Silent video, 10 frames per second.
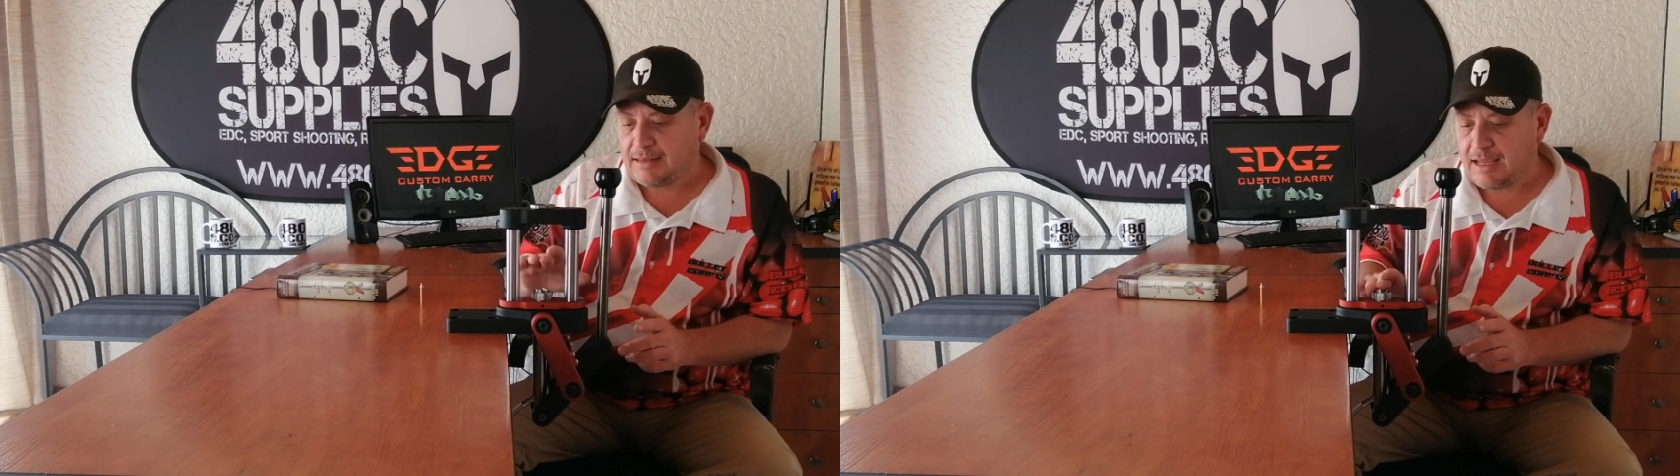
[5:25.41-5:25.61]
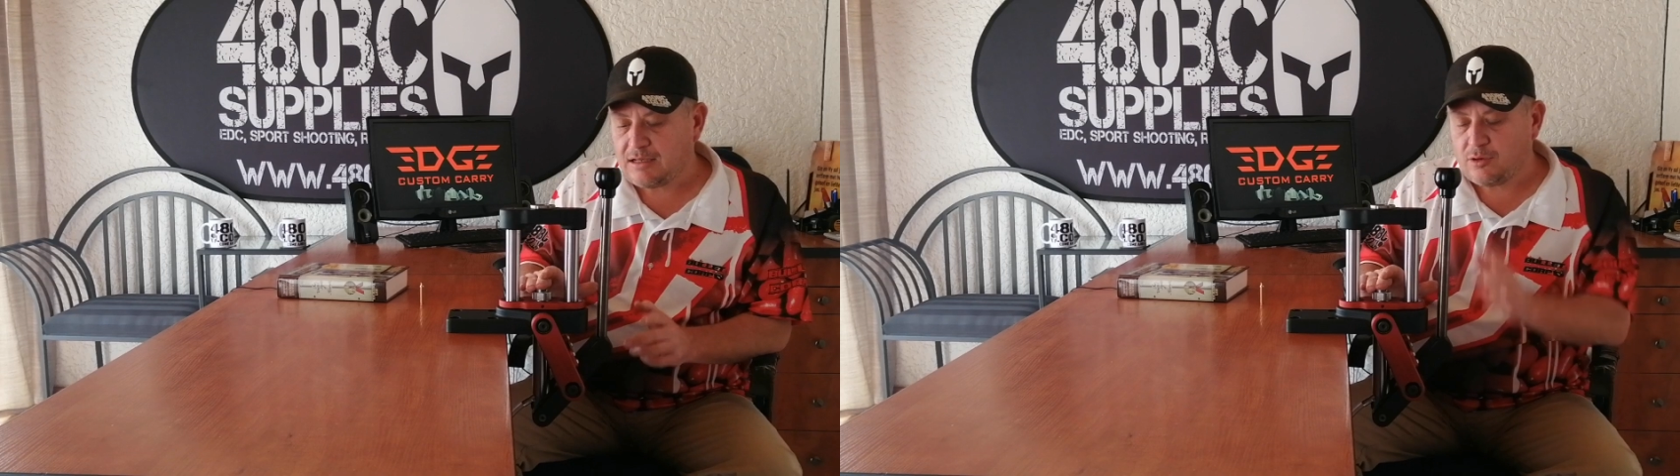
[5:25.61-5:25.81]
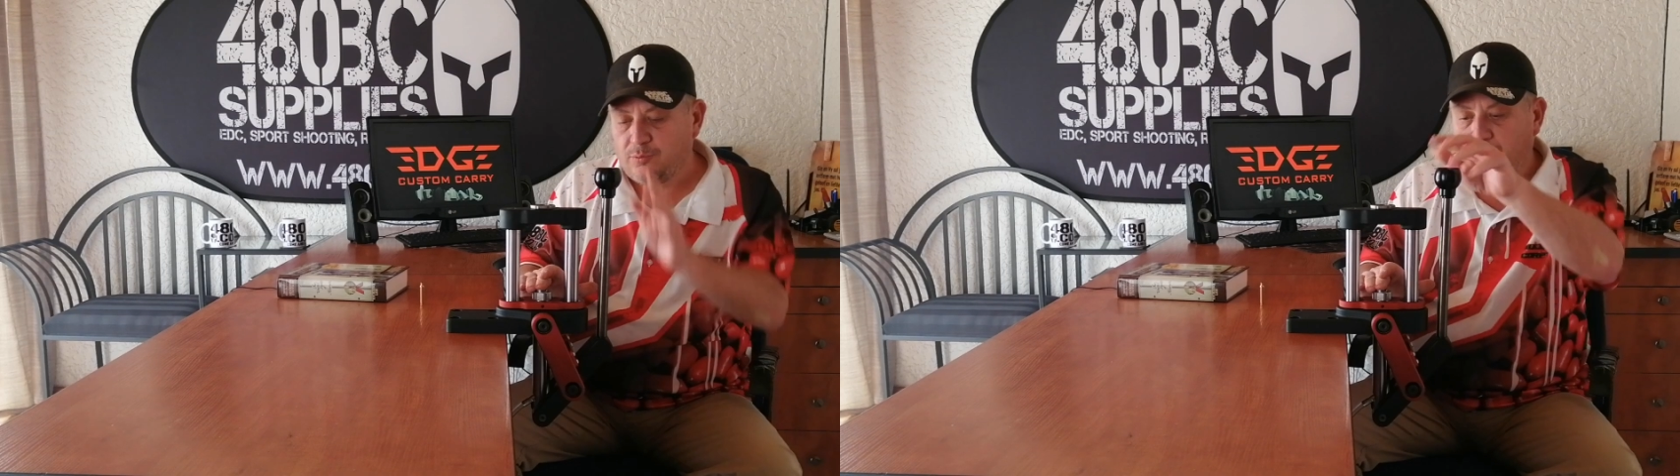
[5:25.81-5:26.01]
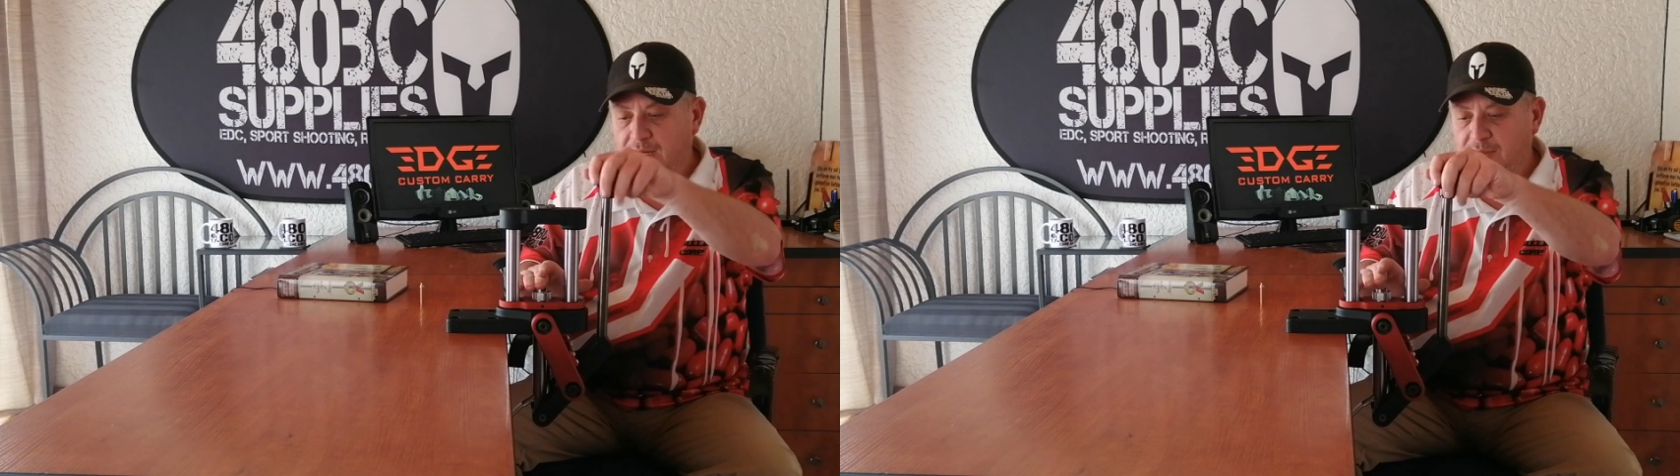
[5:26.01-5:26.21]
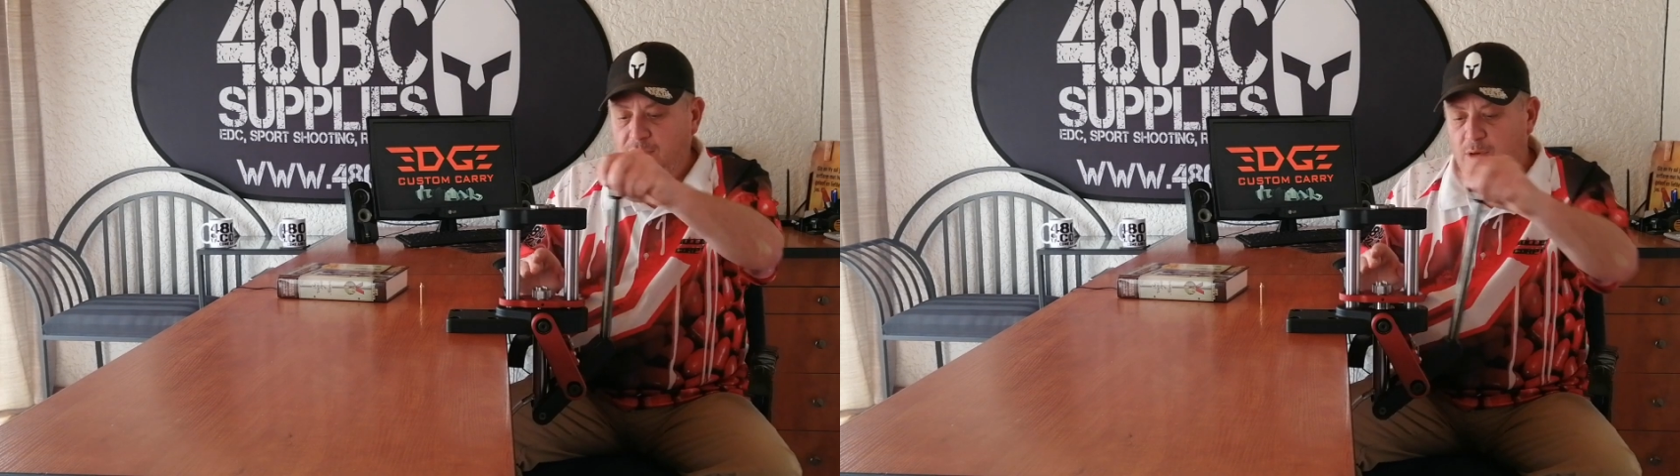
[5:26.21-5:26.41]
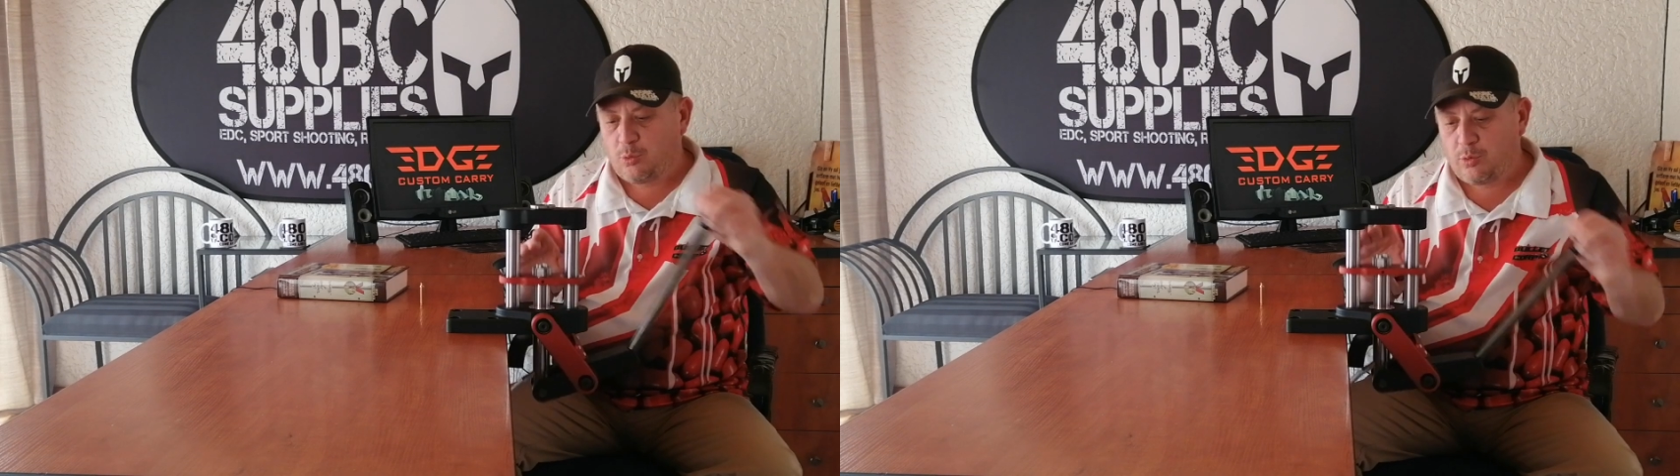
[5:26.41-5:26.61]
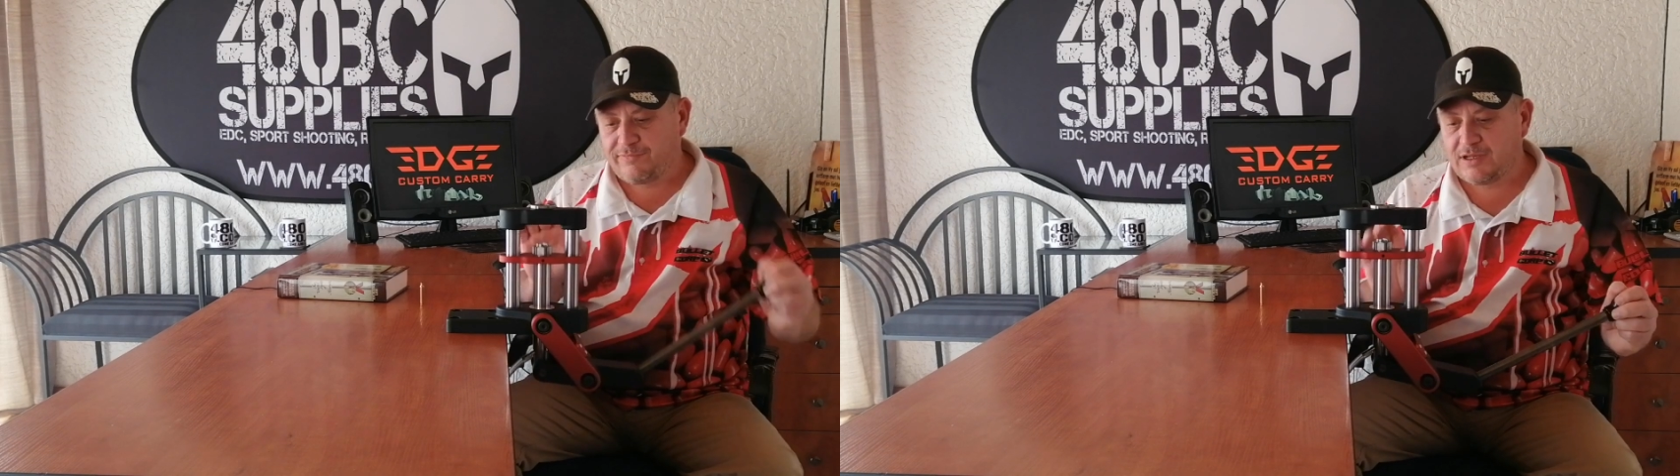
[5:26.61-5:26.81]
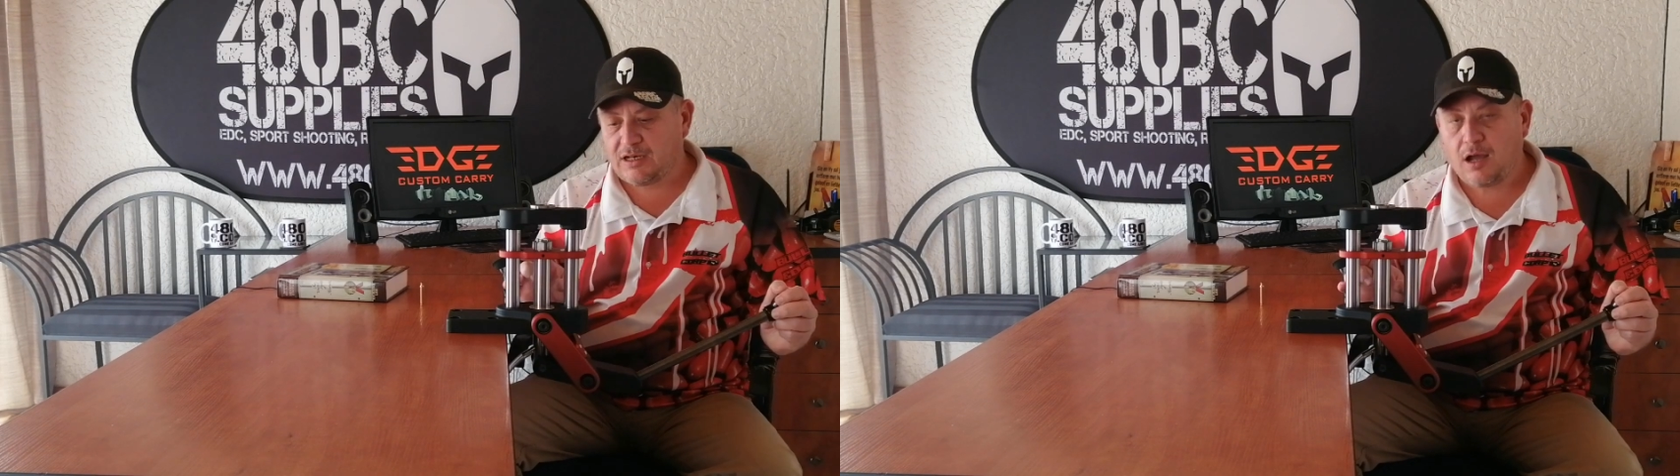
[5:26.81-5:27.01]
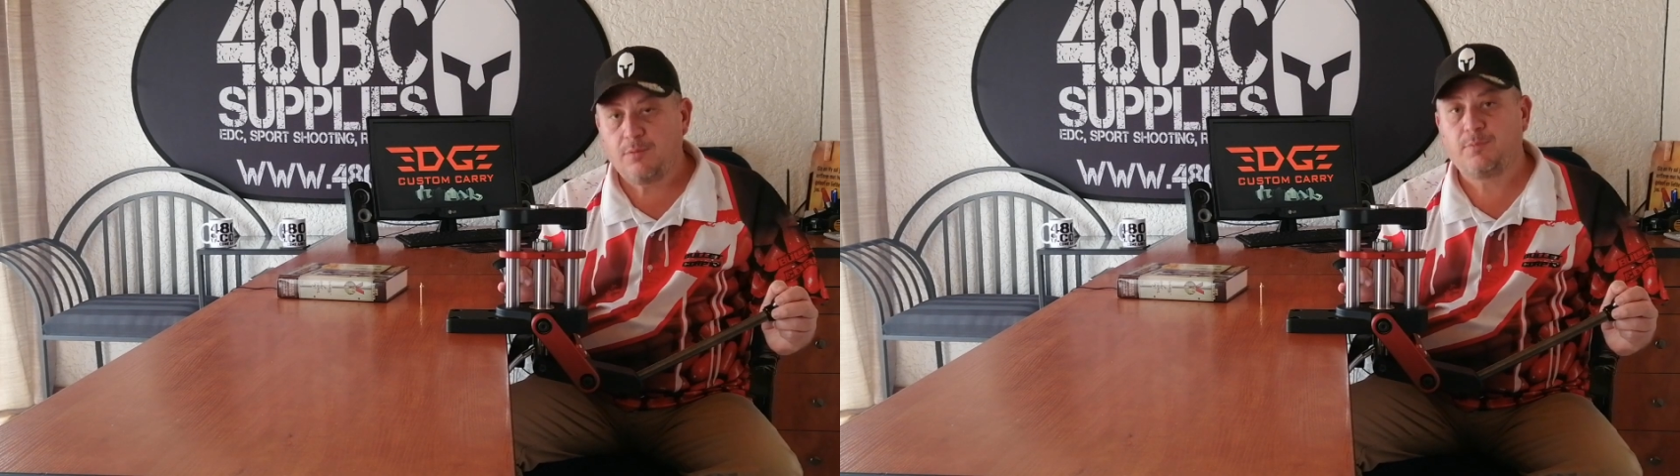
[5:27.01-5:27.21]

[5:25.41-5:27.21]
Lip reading: That combined with the no